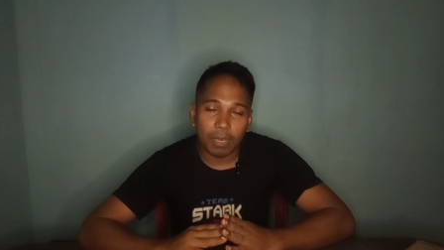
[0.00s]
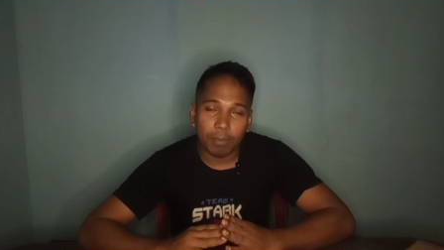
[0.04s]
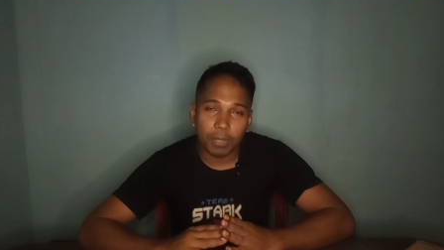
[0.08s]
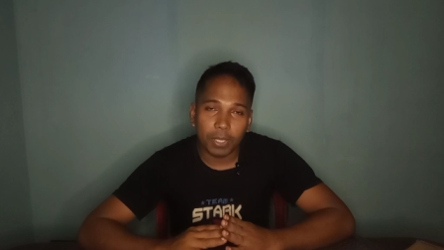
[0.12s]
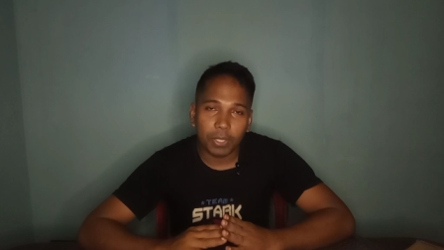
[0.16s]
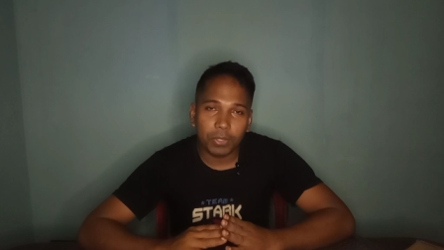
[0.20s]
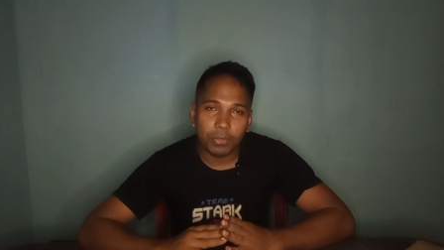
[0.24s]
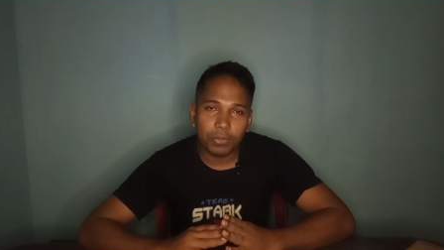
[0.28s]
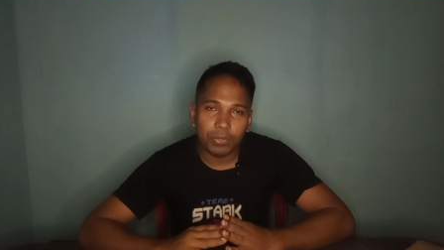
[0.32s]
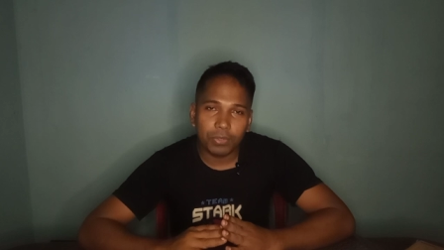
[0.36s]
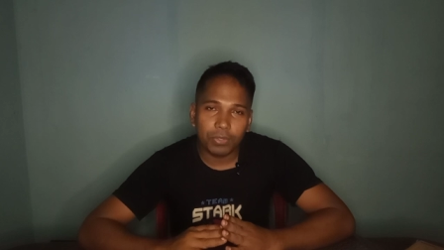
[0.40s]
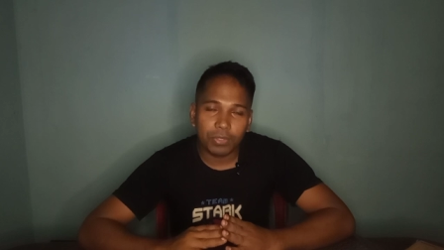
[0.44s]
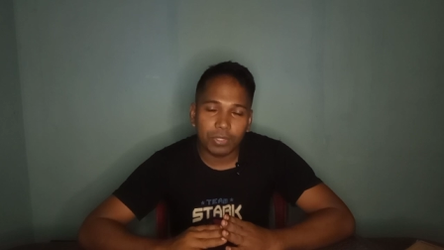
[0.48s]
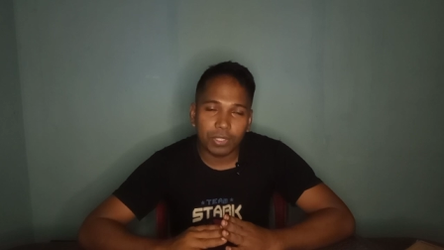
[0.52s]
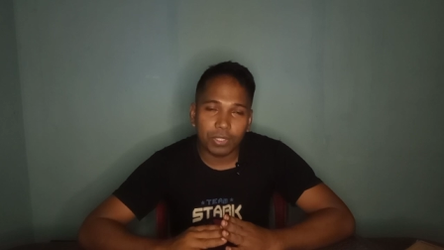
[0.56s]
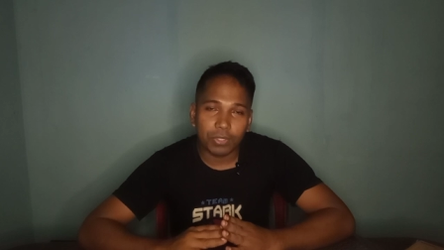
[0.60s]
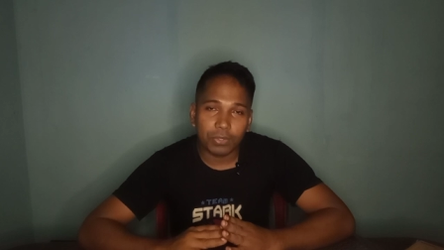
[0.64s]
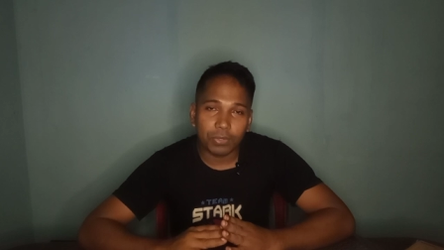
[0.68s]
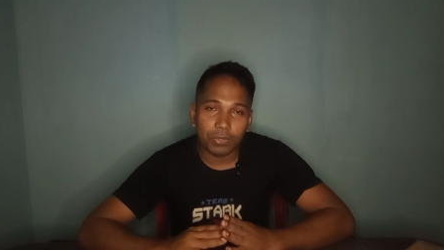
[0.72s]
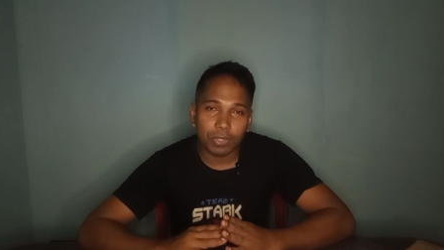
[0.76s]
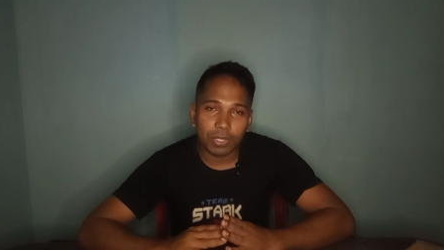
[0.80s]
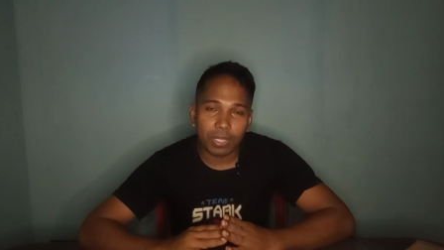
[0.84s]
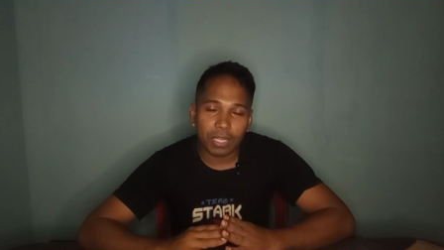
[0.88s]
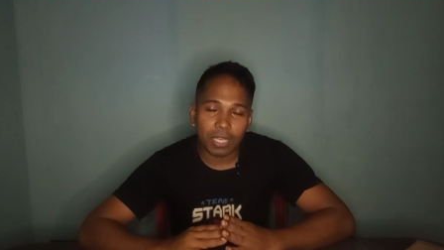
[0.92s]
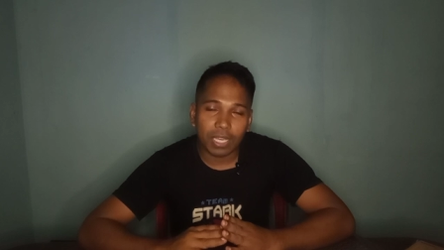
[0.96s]
about
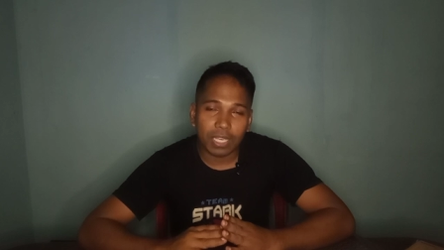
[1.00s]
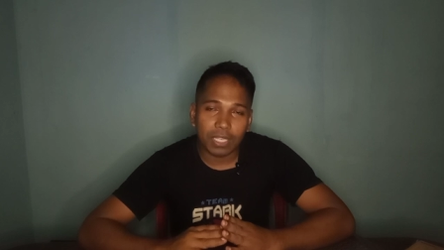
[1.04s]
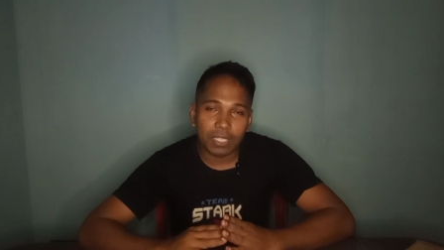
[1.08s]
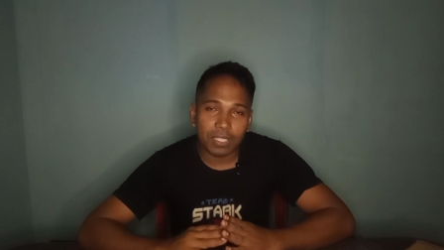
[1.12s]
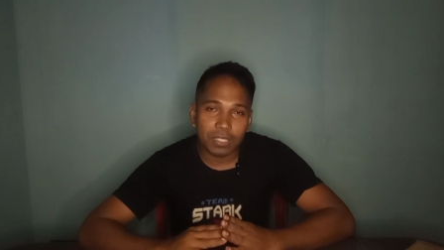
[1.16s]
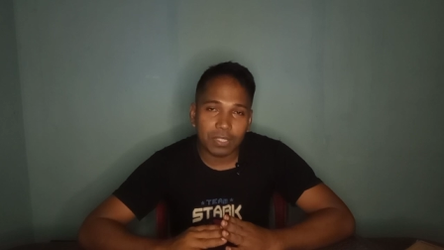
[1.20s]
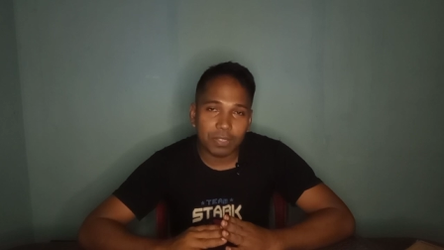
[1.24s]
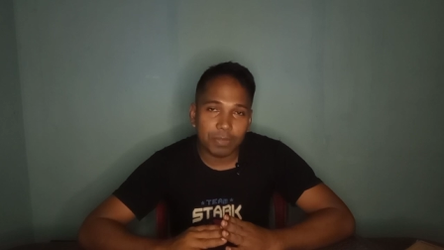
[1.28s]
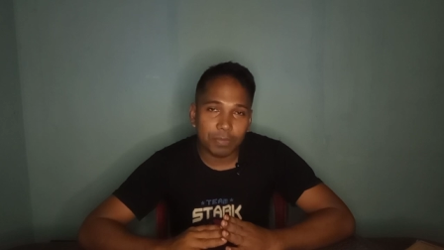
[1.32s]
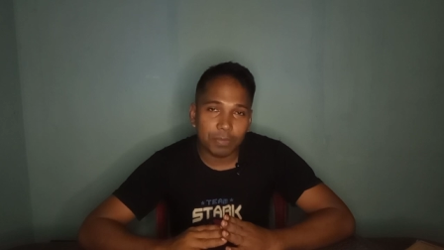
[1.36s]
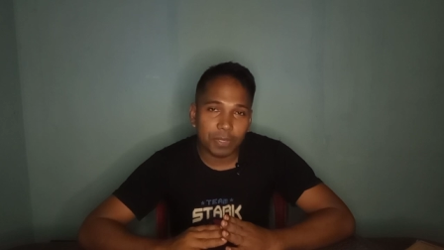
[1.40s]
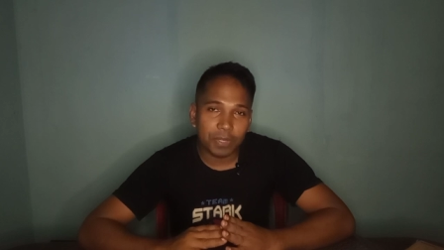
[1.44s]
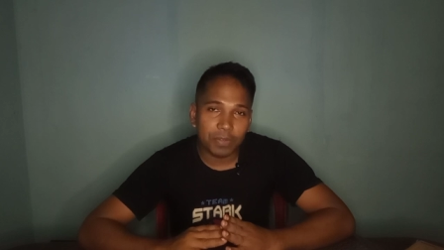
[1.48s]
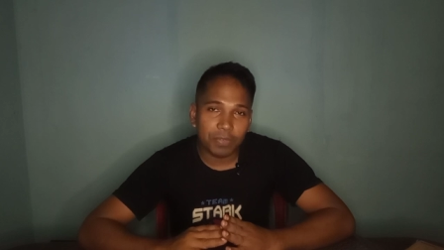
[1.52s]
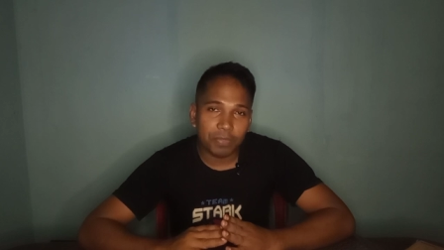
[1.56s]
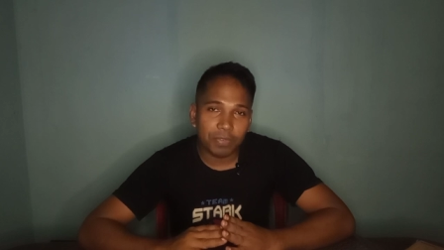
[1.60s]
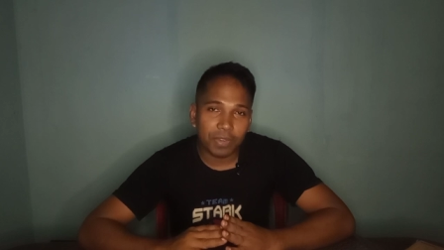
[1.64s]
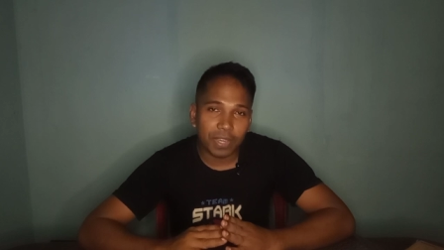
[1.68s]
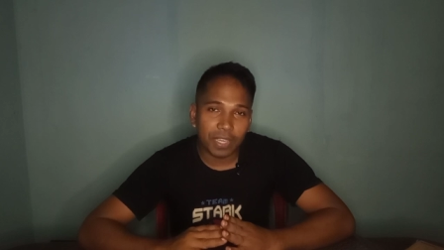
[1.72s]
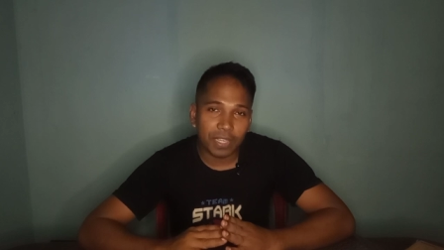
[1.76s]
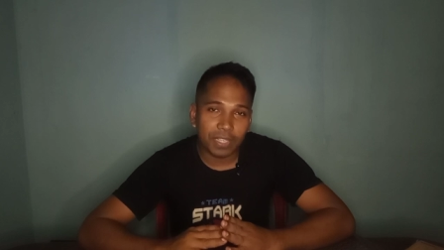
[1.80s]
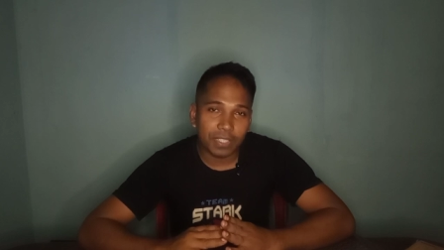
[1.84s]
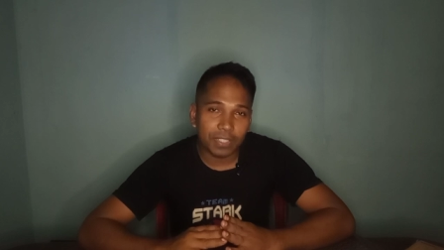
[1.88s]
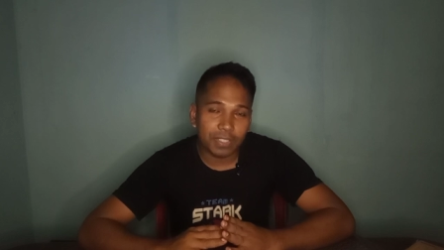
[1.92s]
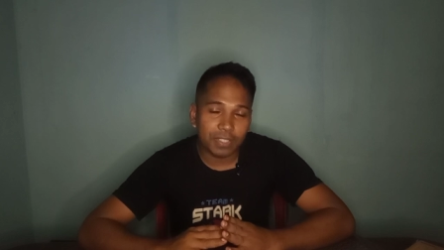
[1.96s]
your customer
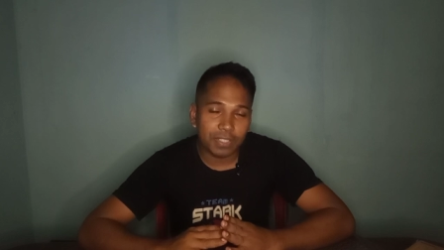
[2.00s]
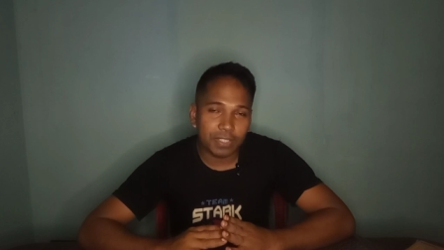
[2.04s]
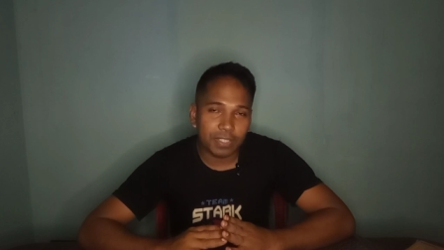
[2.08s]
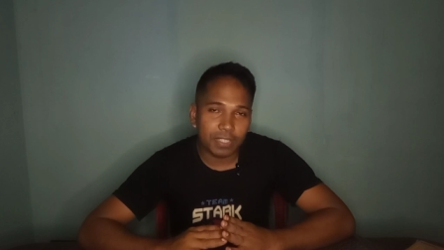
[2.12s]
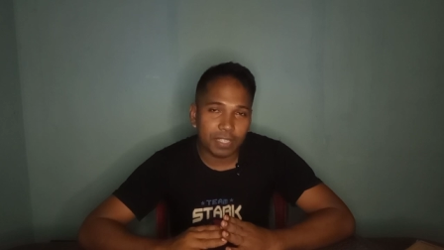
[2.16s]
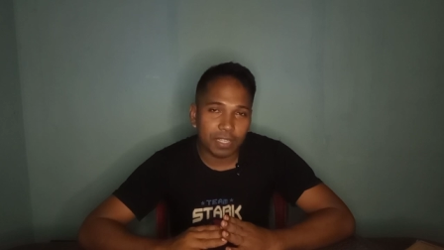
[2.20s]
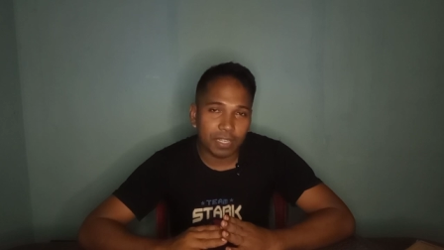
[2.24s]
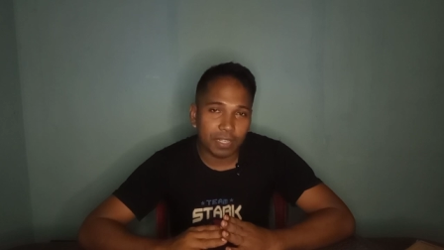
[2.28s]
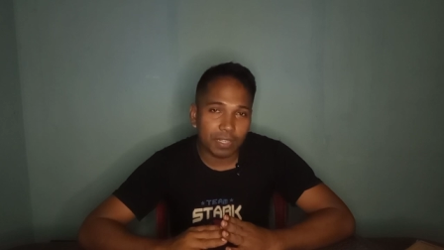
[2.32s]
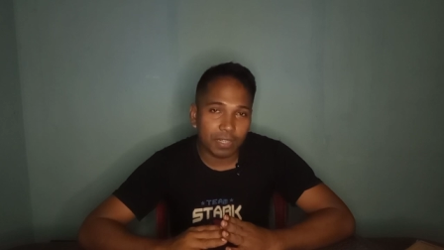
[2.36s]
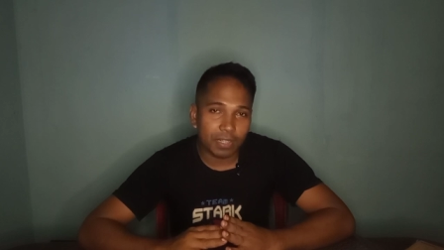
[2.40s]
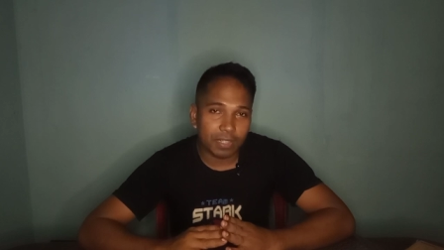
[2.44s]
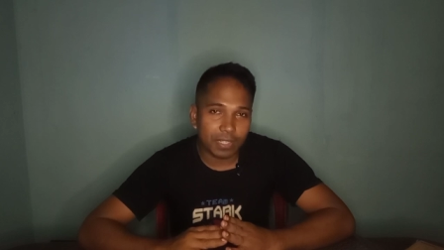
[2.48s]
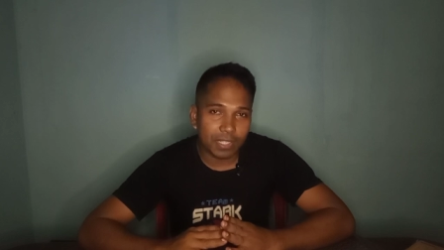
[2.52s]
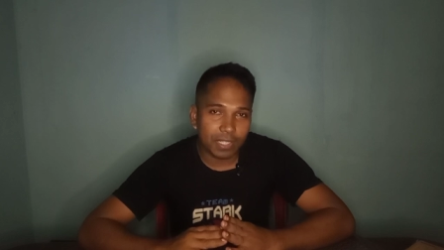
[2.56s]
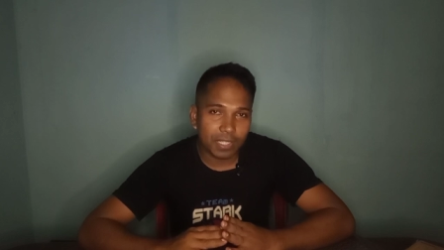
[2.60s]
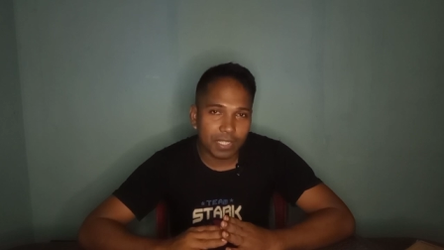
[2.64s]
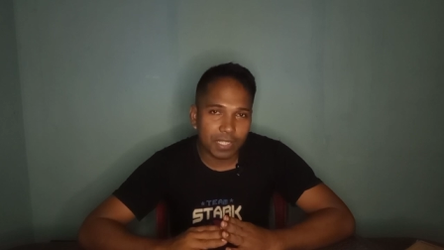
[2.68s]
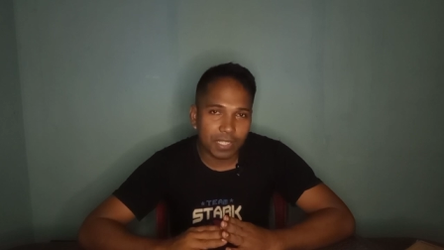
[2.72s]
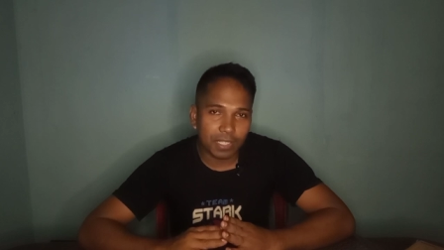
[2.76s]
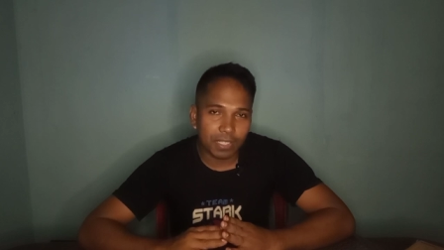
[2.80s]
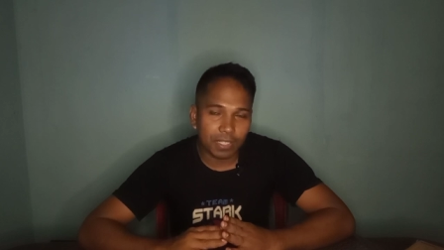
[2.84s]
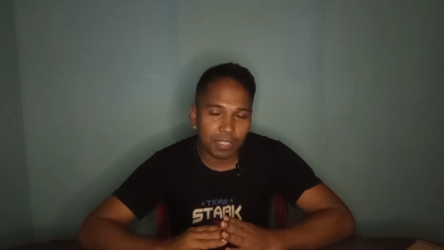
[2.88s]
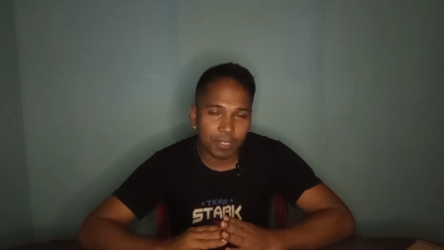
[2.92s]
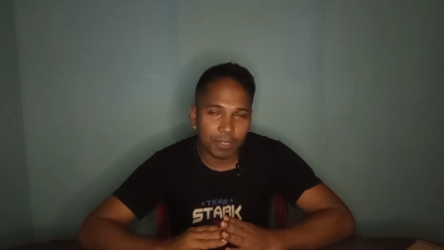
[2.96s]
financial
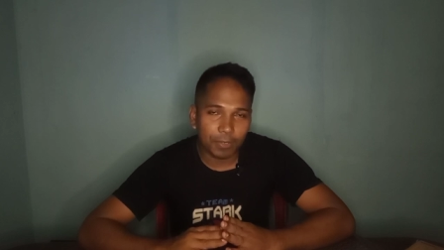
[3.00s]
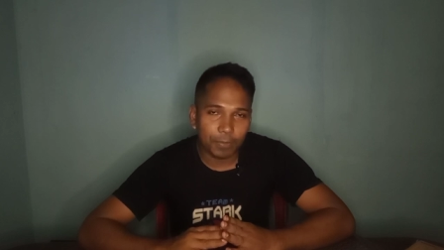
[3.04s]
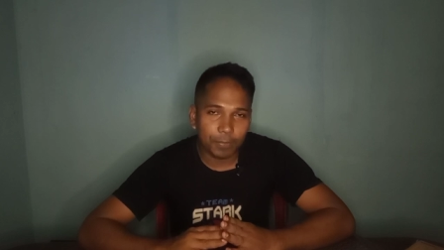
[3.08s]
condition.